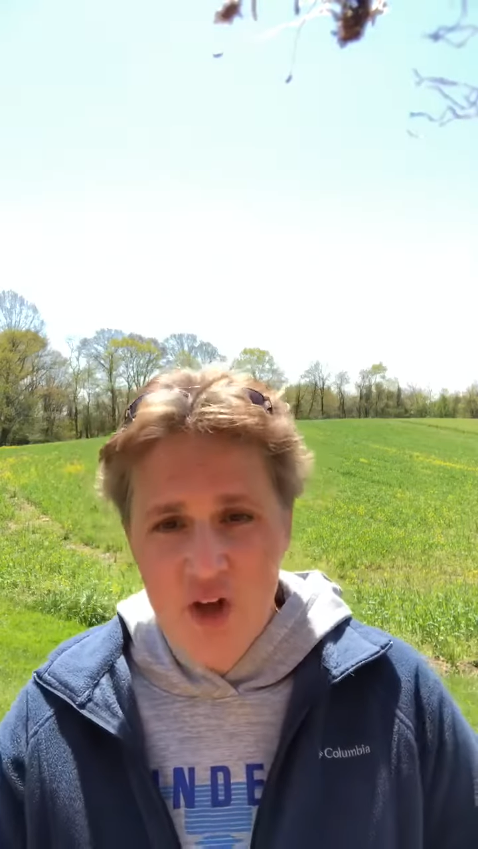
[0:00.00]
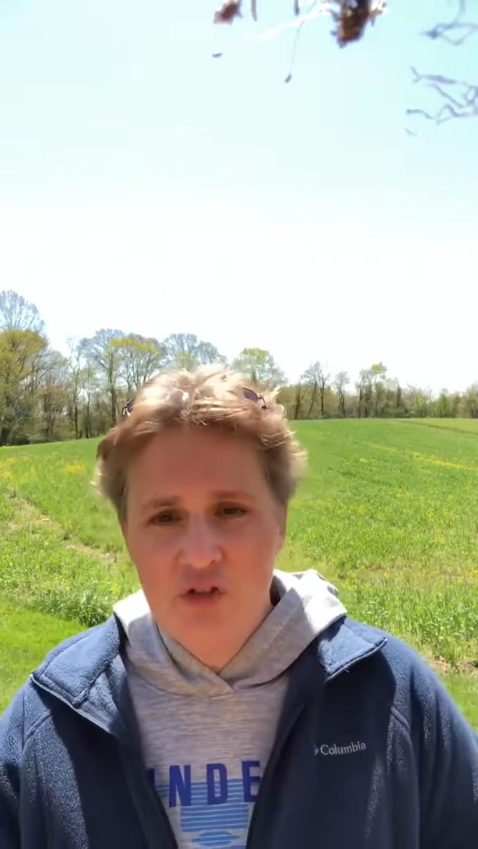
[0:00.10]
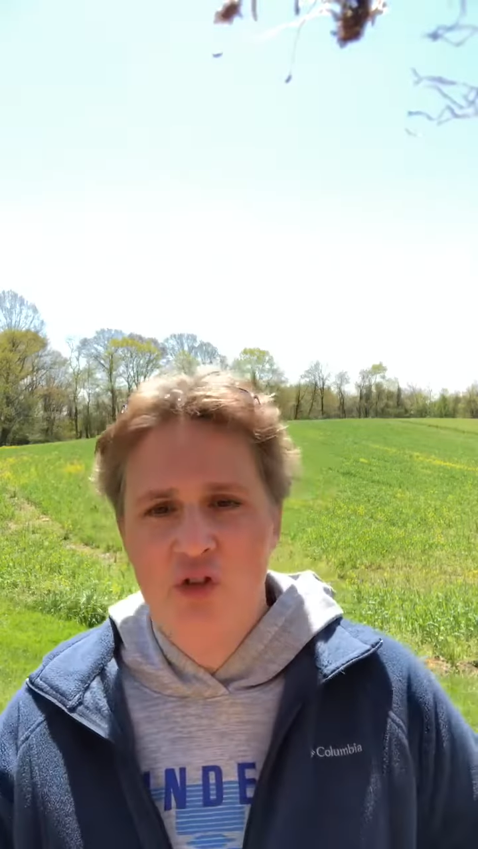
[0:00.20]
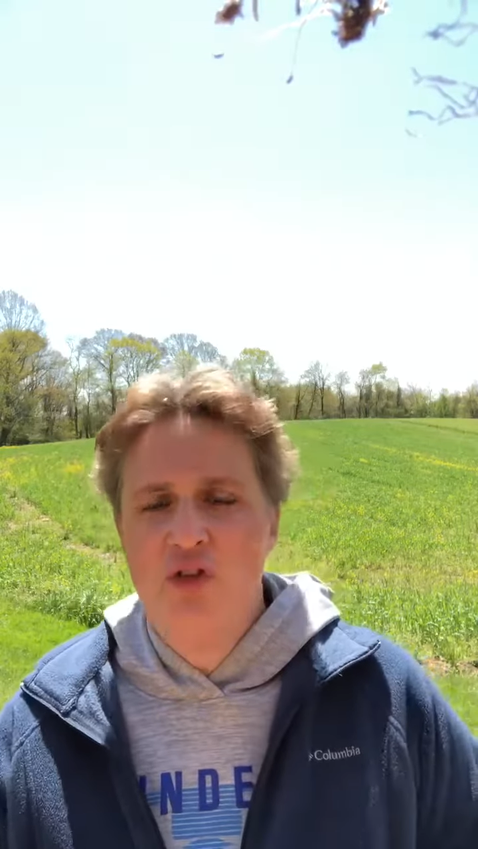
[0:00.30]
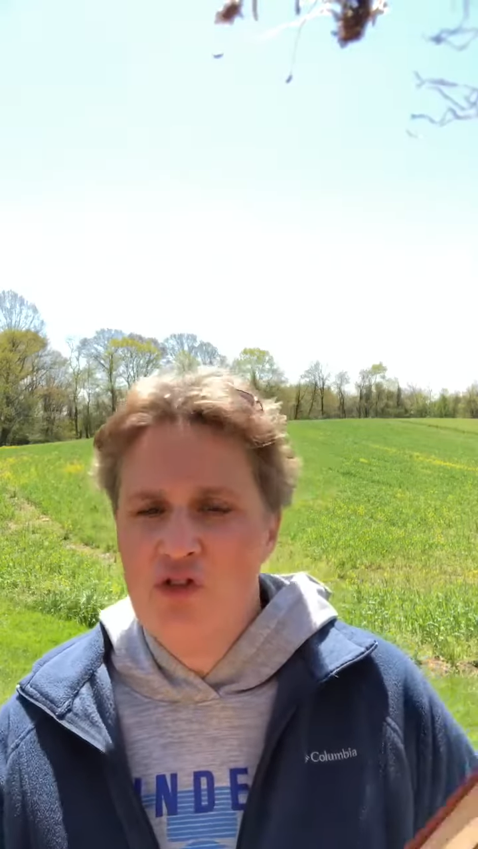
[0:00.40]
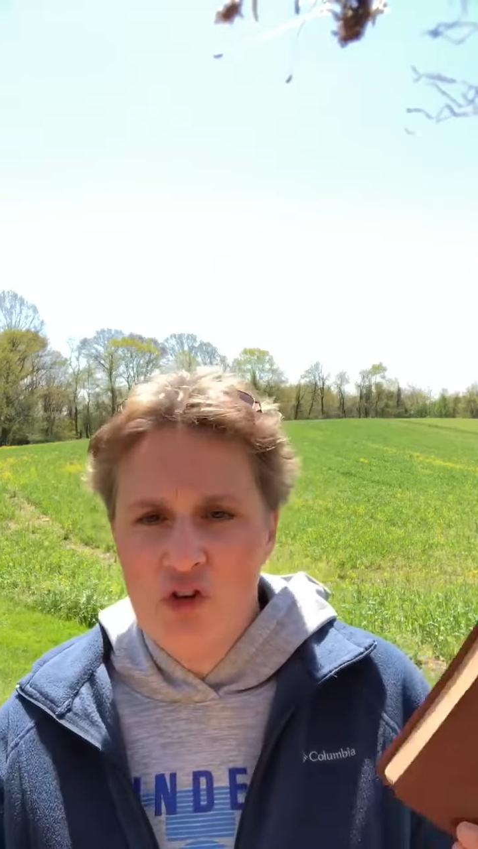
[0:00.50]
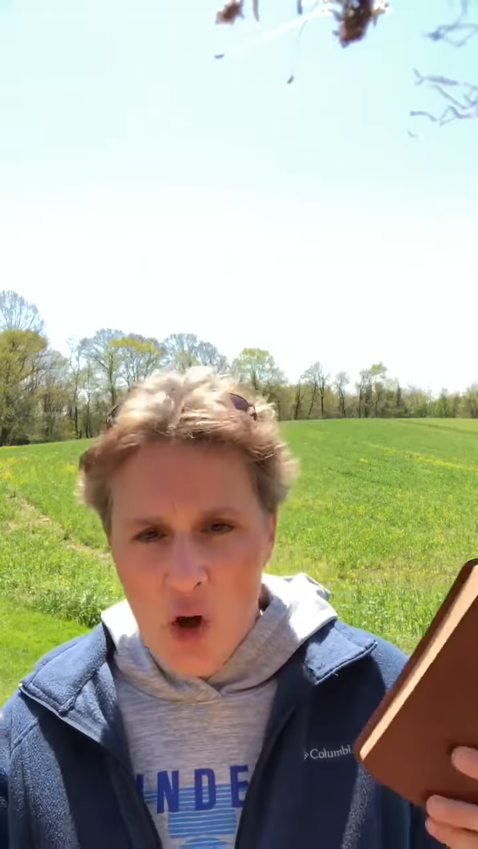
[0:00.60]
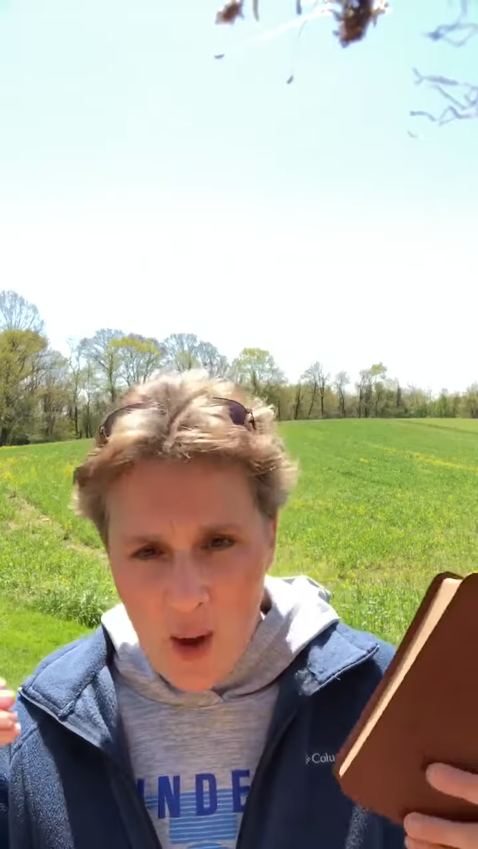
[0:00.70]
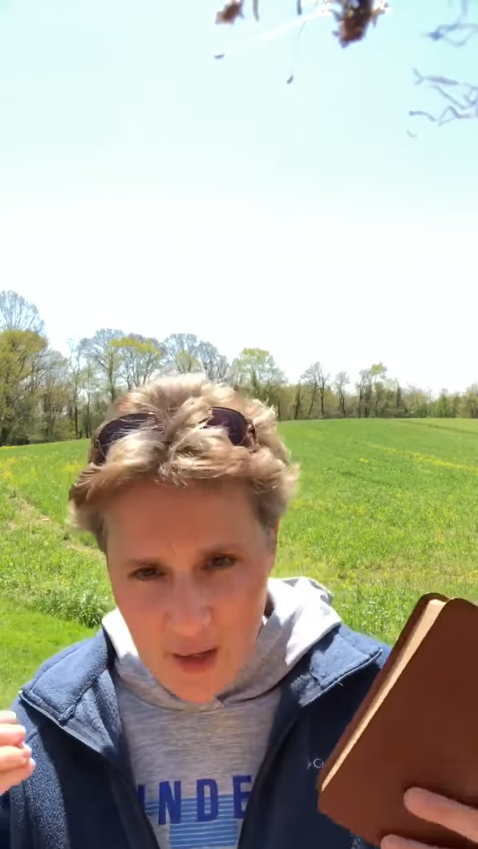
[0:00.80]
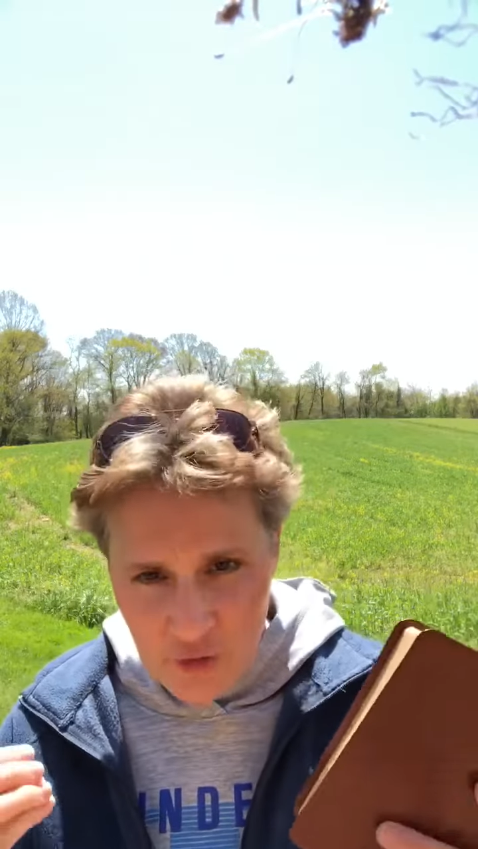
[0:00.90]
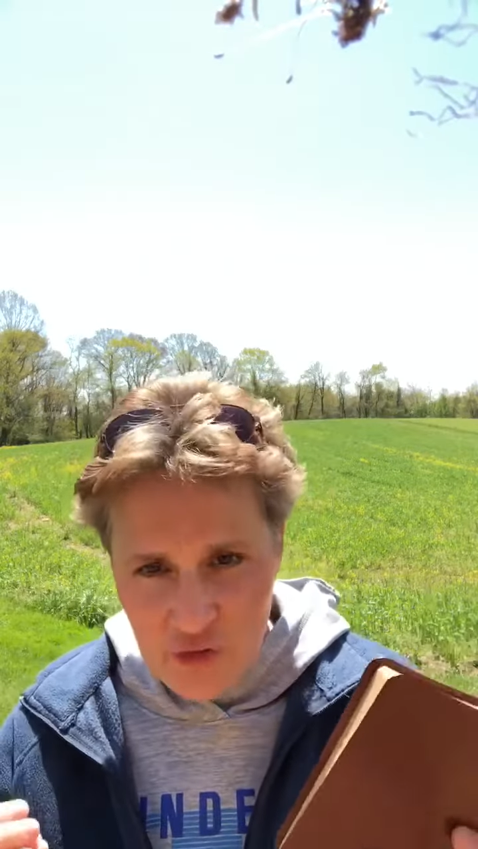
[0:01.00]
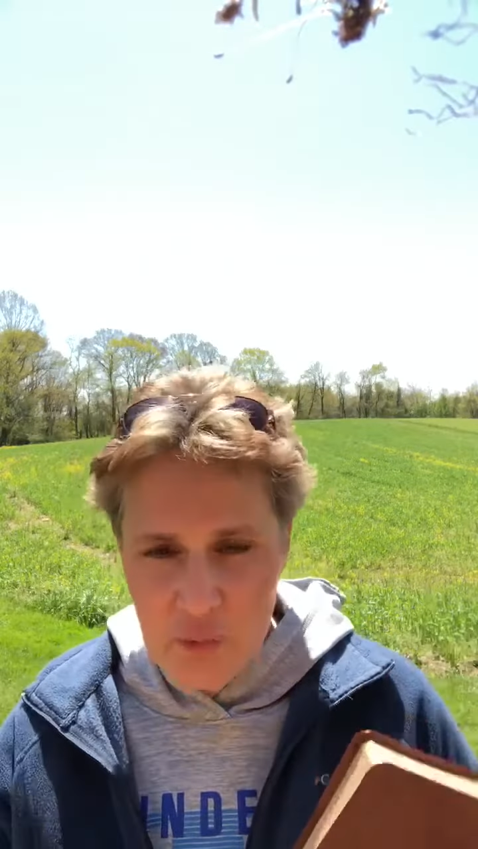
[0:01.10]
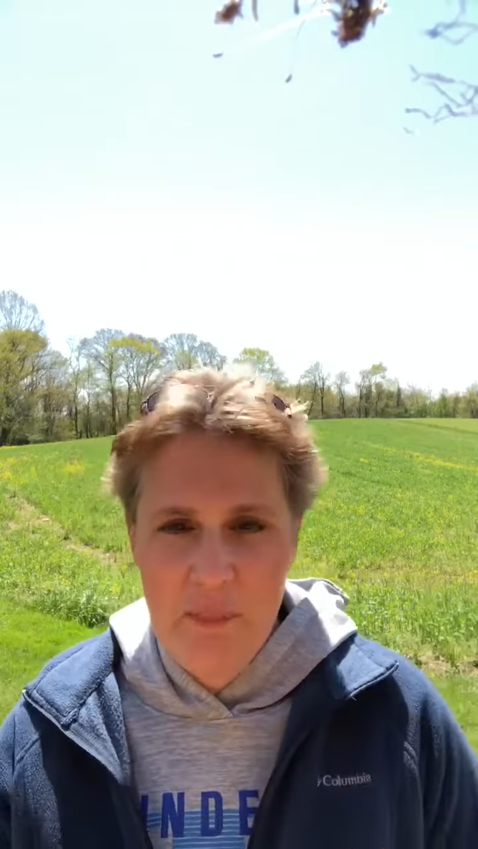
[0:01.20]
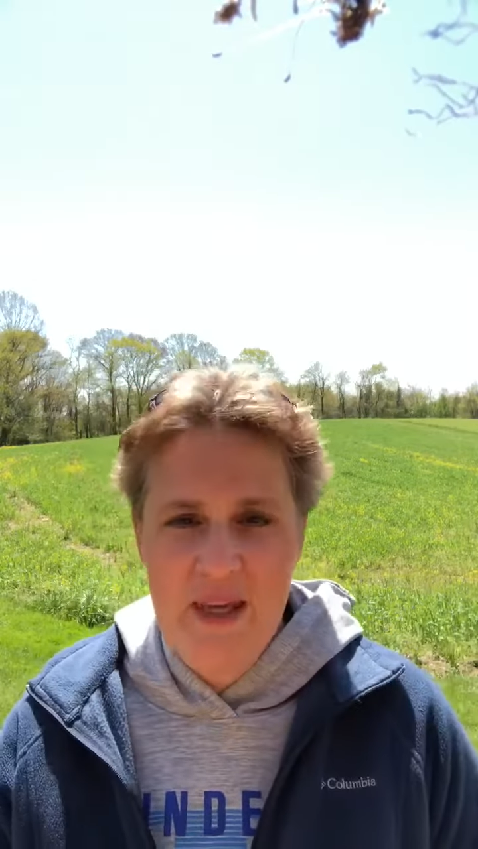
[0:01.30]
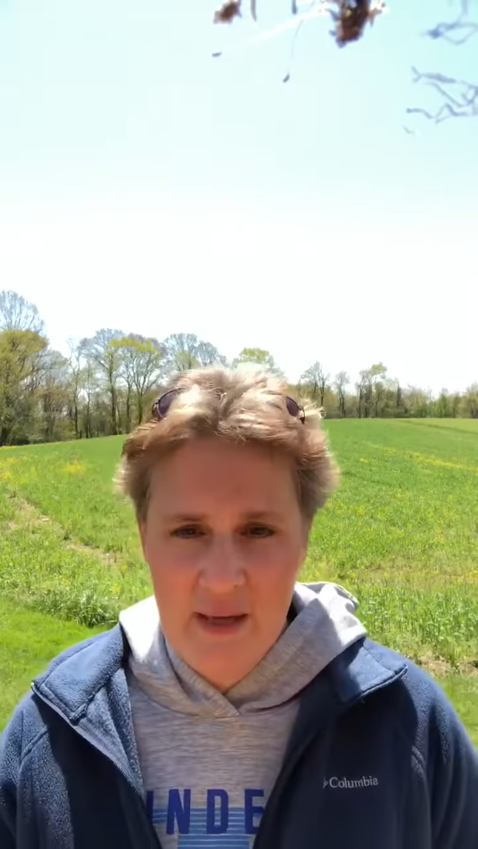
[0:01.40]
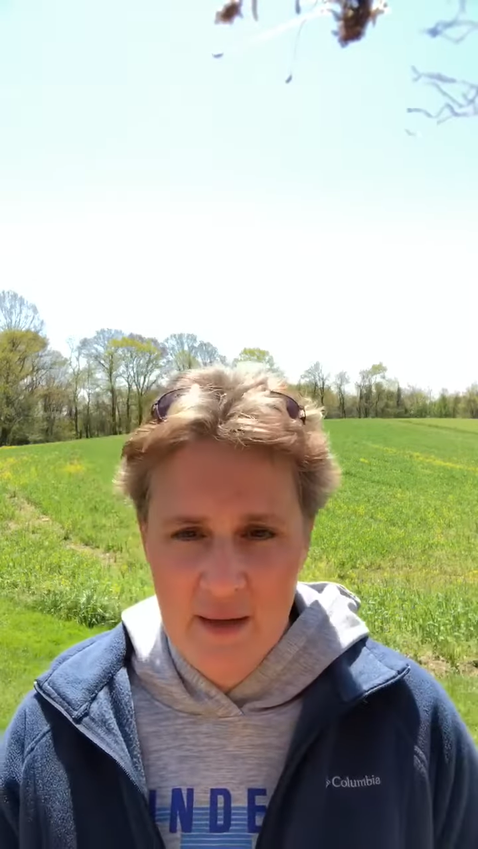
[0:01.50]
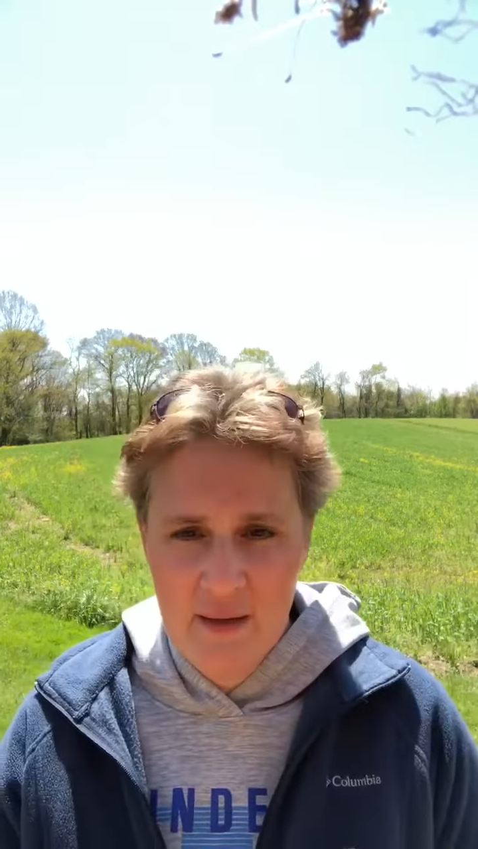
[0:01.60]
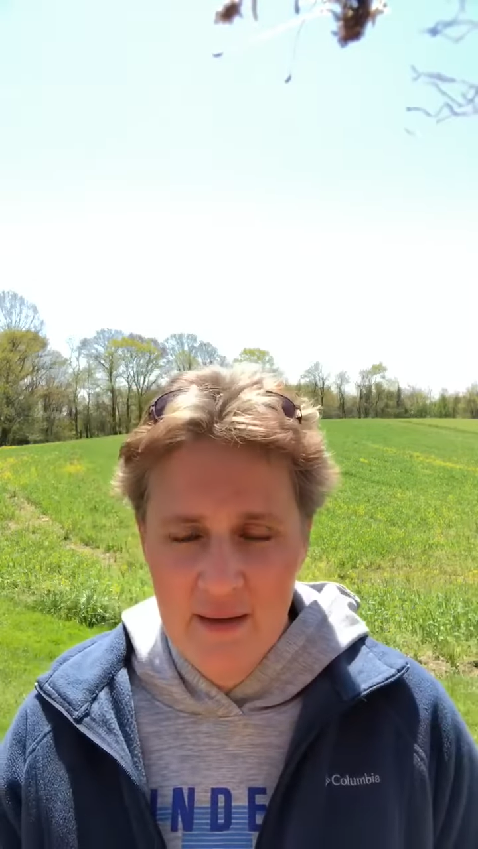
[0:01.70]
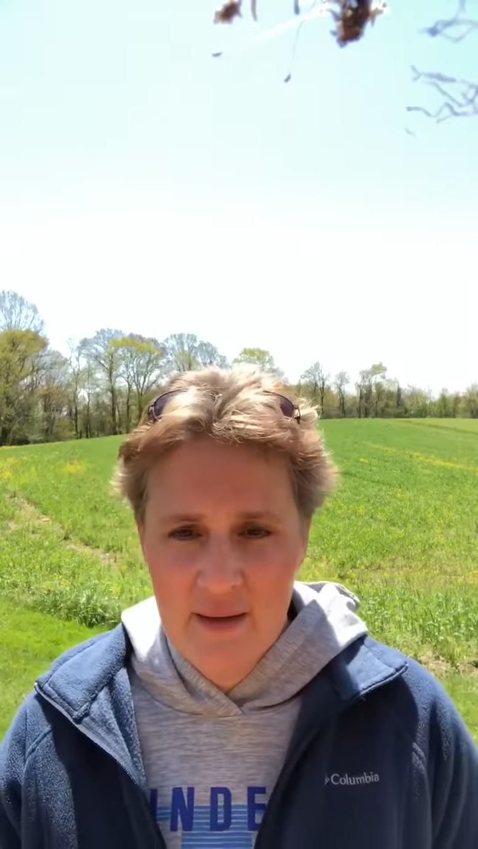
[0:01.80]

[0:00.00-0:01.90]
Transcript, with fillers: so that you know how to speak